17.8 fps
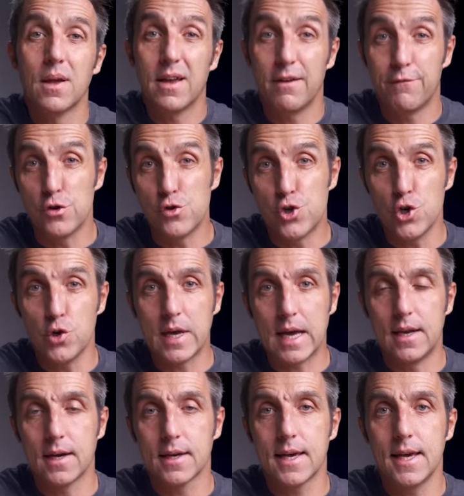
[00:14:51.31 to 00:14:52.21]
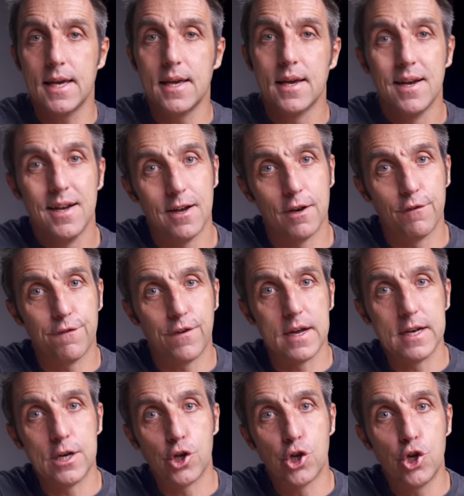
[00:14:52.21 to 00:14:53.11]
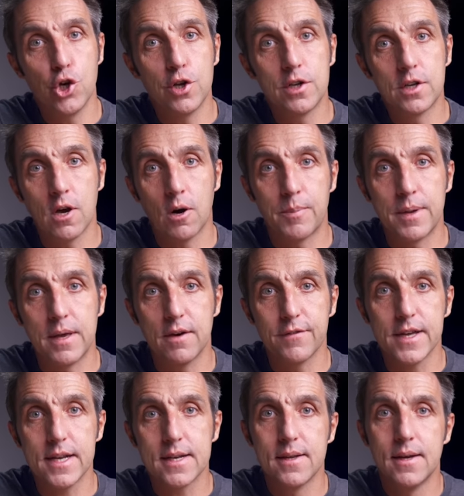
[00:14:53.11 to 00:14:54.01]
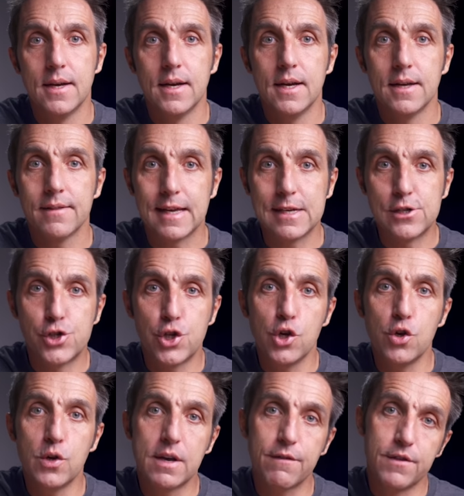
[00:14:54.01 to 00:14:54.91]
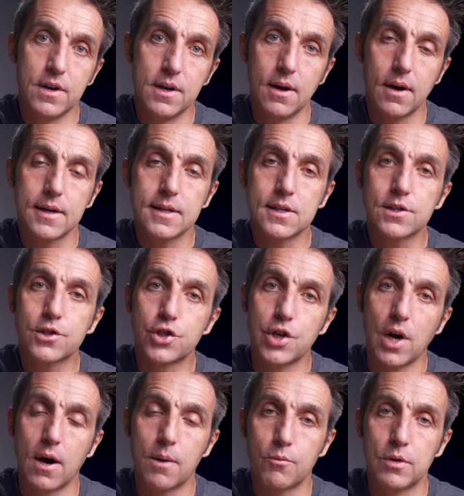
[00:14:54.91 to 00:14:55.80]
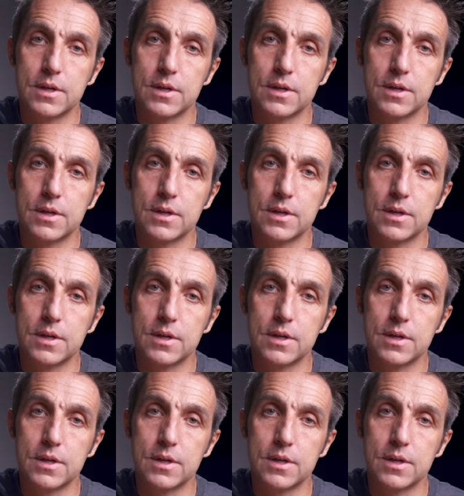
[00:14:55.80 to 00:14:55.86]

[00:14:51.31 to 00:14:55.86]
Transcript: If you do get lucky and find a good copy of it, they do give nice sharp